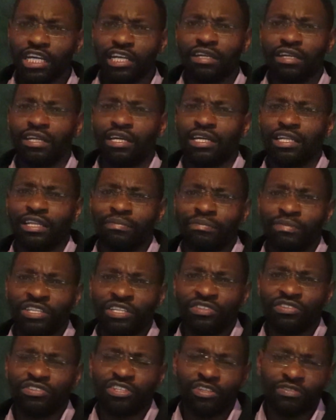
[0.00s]
and uh, the
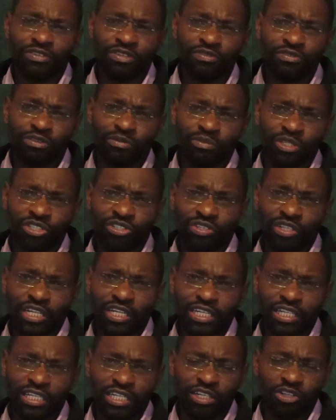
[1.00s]
Ministry of Information
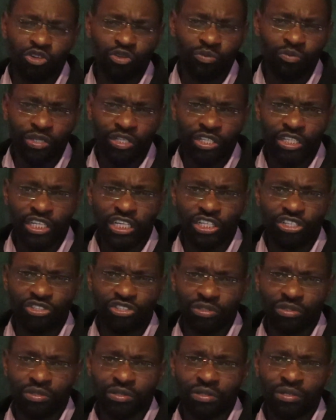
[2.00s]
and uh,
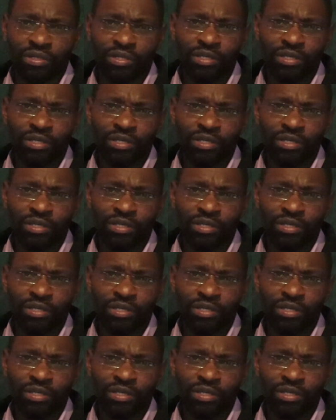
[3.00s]
Communication,